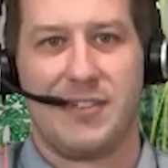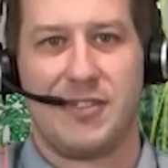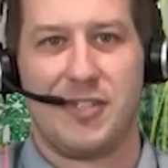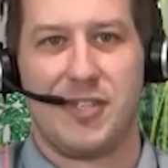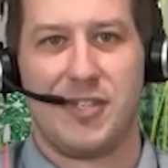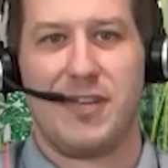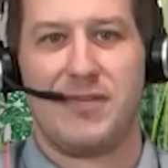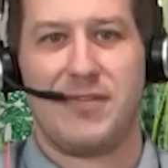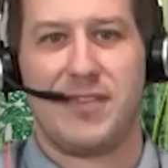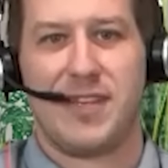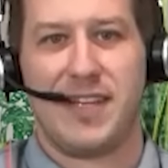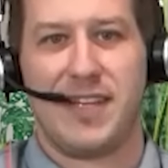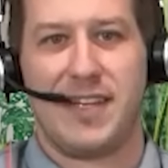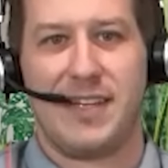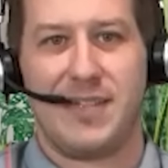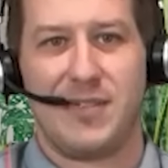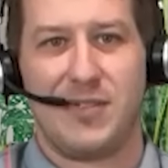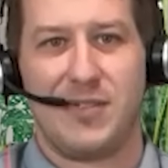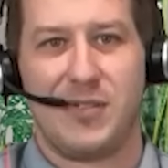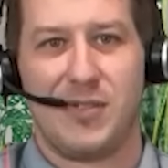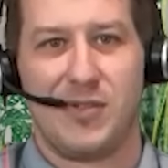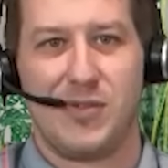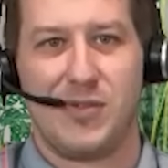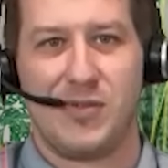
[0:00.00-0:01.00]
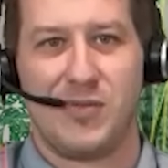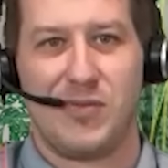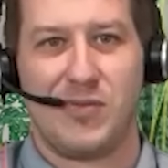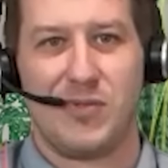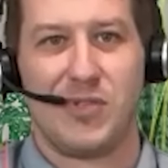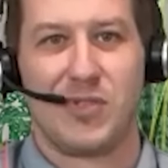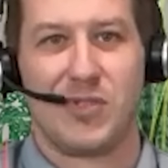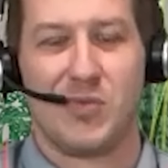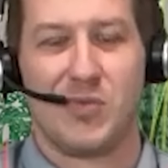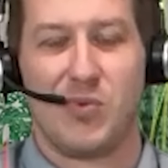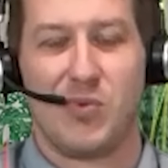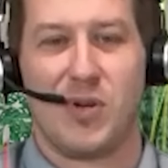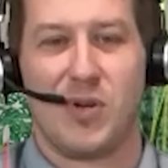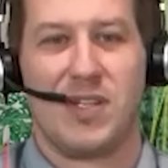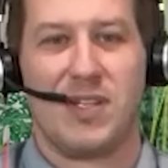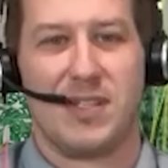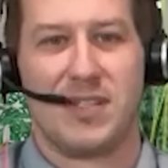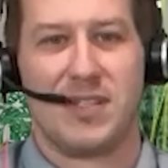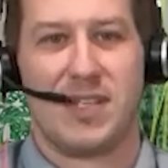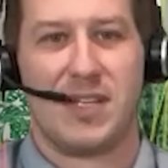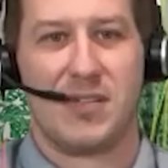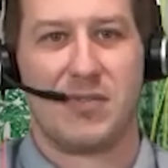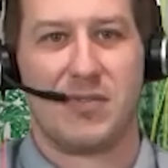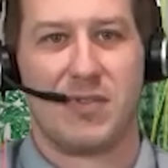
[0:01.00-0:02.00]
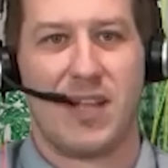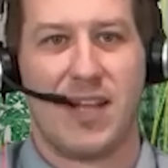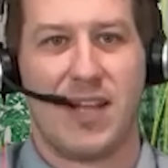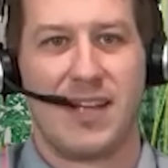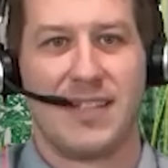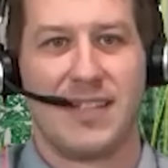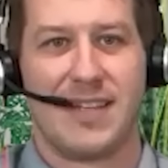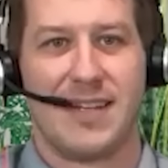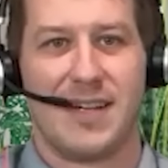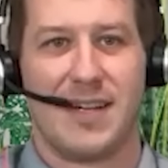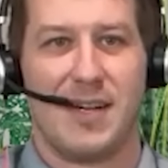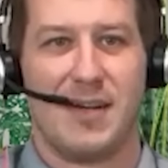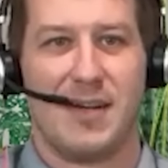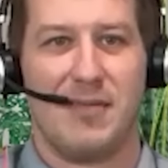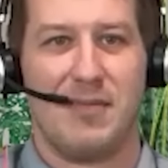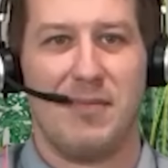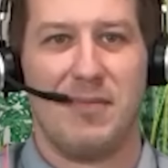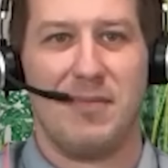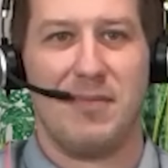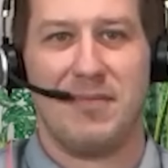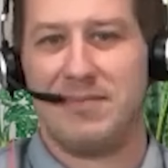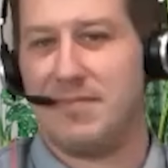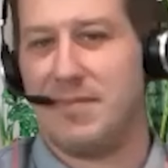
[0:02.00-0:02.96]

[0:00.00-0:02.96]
shift into just one centralized hub.